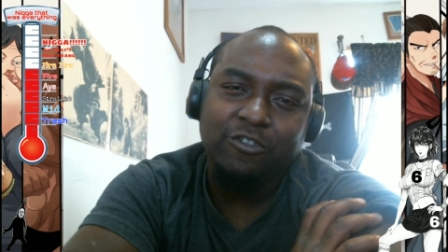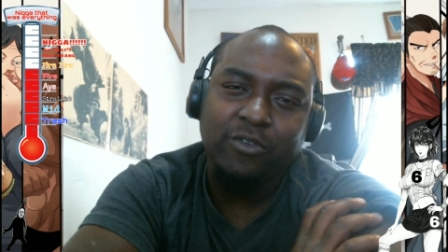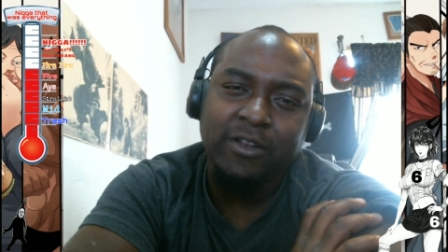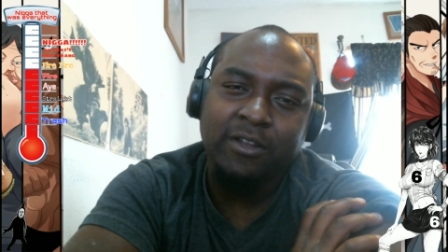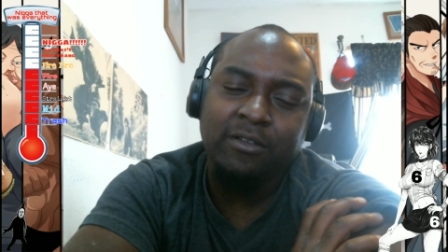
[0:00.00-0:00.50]

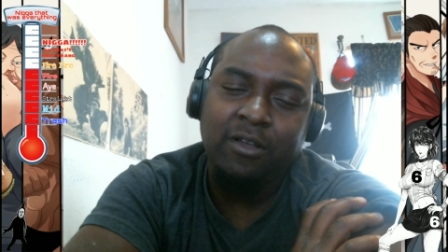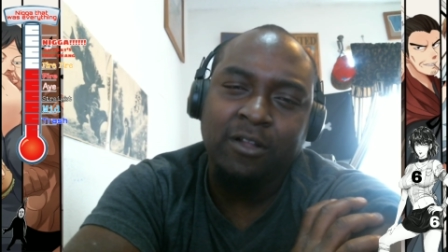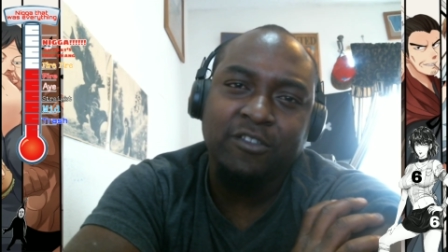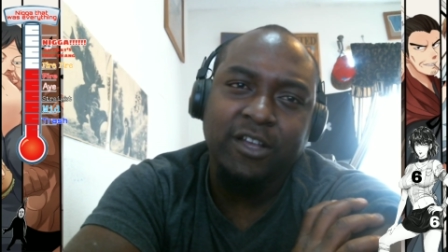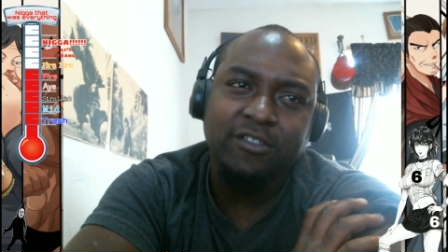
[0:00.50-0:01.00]
So I didn't
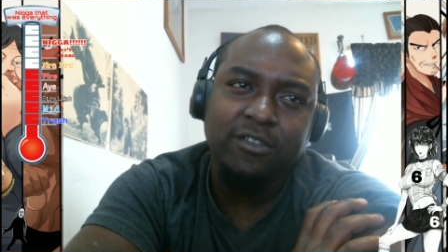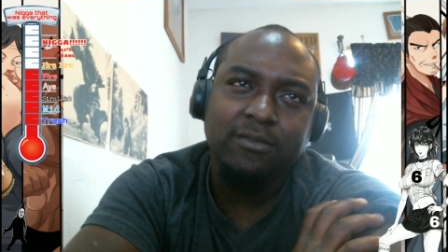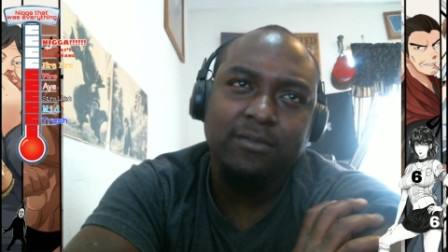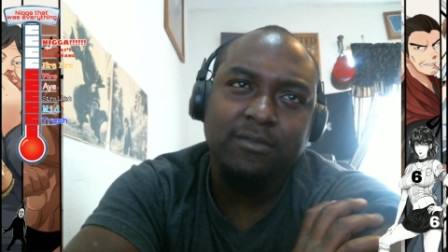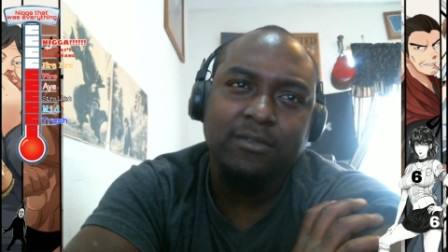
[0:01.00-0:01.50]
contact him.
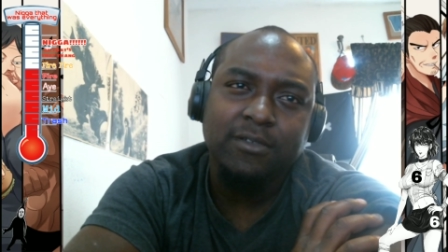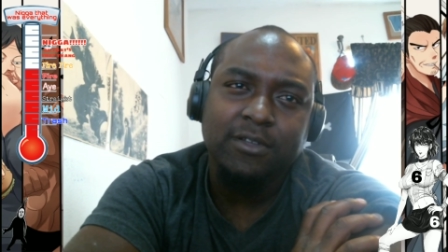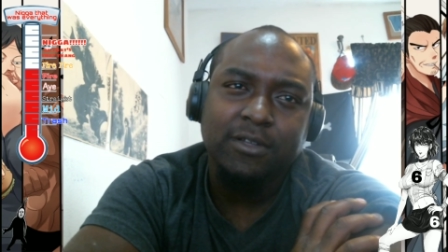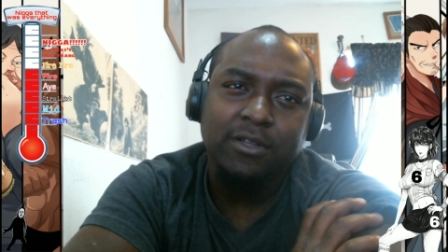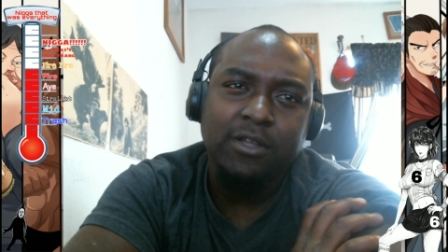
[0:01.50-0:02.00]

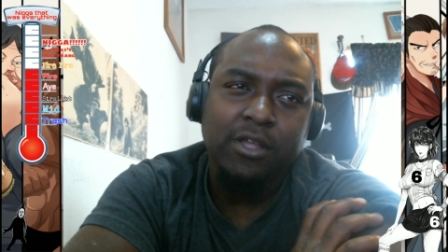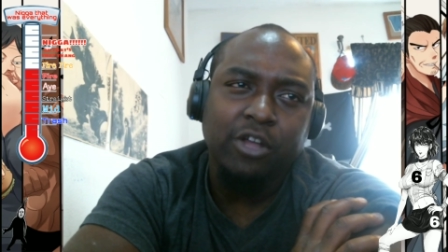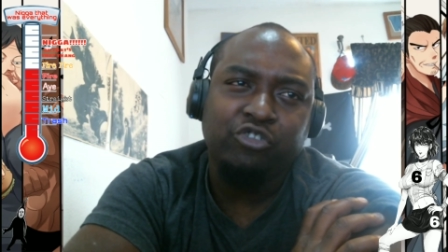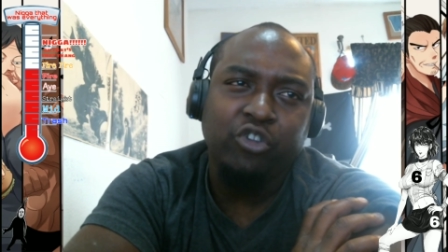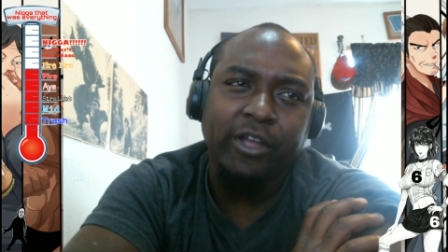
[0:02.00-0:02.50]

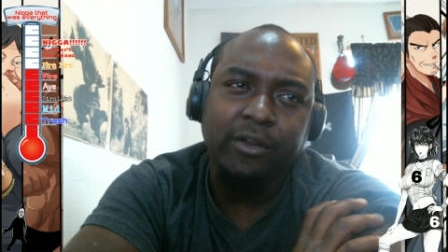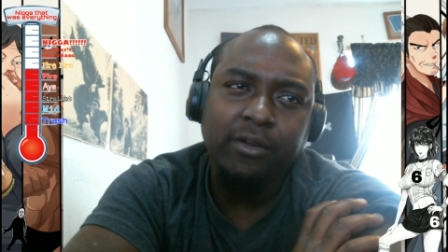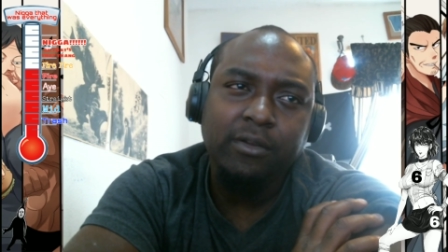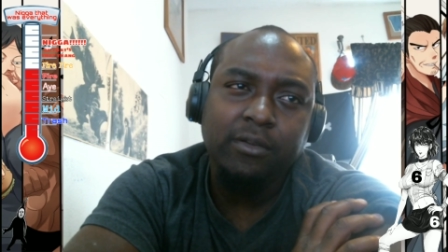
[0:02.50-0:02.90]
A traitor?